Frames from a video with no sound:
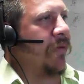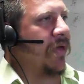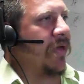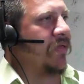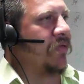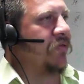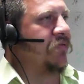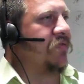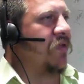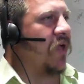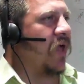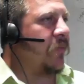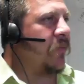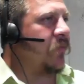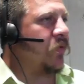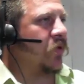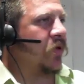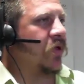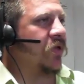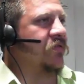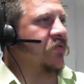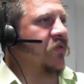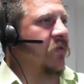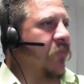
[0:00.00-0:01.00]
By the time you
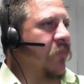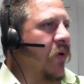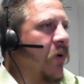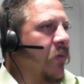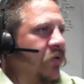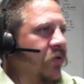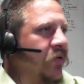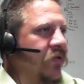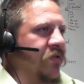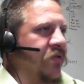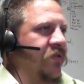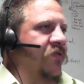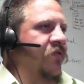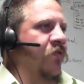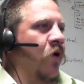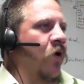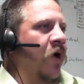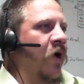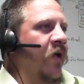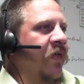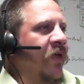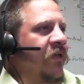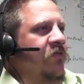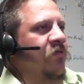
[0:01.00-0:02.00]
get to bubble
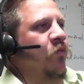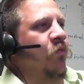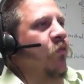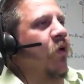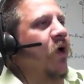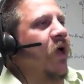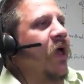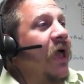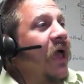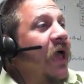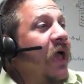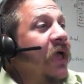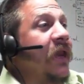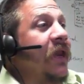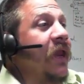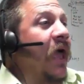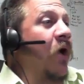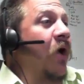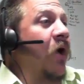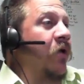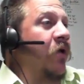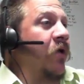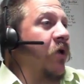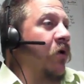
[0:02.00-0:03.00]
destroy, that's way
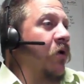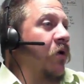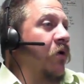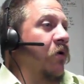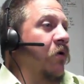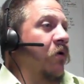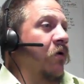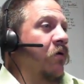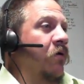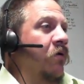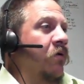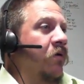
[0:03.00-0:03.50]
down here,